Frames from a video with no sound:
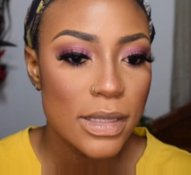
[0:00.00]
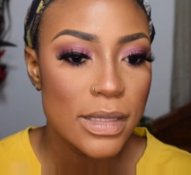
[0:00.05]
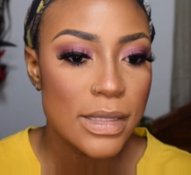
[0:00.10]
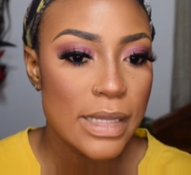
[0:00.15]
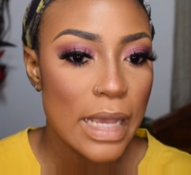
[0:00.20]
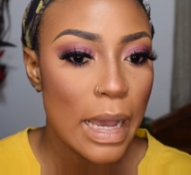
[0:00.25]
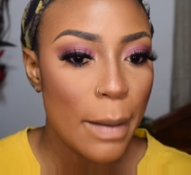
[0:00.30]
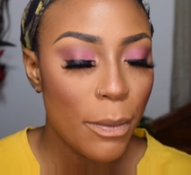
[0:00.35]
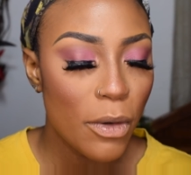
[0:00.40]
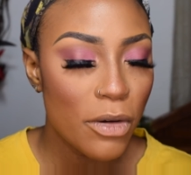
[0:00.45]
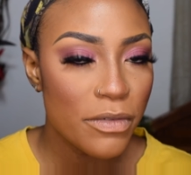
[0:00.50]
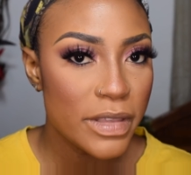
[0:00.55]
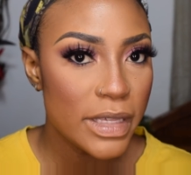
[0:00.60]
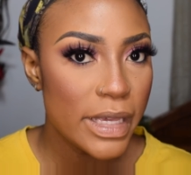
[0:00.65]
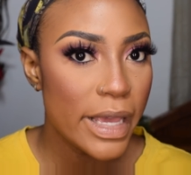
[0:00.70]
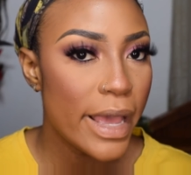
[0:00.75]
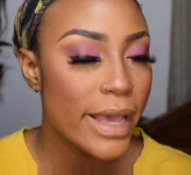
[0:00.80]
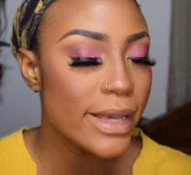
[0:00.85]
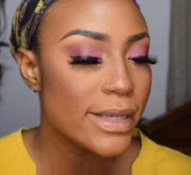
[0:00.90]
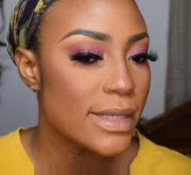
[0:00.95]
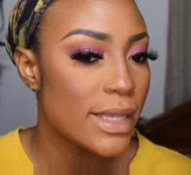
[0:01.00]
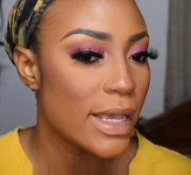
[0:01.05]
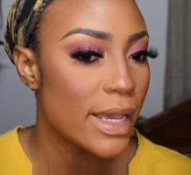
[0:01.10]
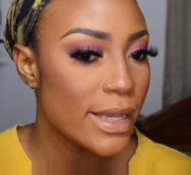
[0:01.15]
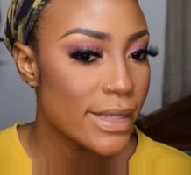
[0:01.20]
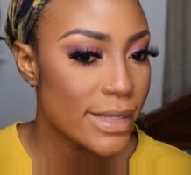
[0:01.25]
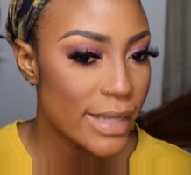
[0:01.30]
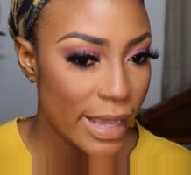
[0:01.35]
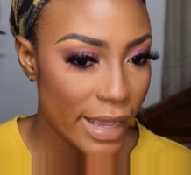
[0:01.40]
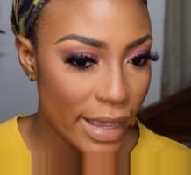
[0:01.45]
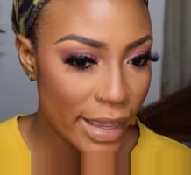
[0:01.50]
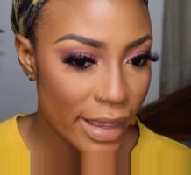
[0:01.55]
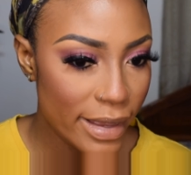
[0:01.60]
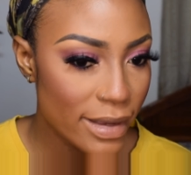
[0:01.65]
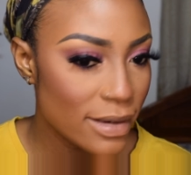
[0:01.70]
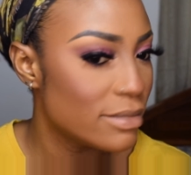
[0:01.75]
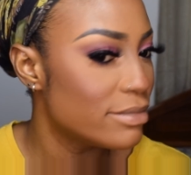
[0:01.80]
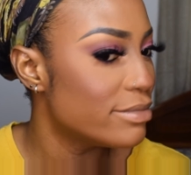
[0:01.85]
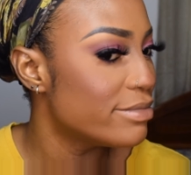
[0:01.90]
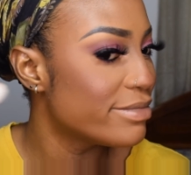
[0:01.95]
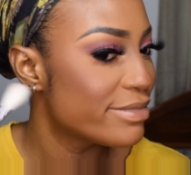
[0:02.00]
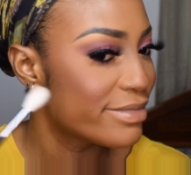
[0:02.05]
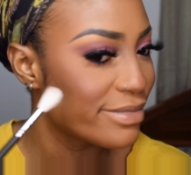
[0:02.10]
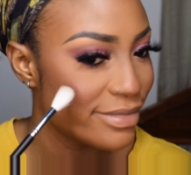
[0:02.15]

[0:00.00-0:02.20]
tap off the excess and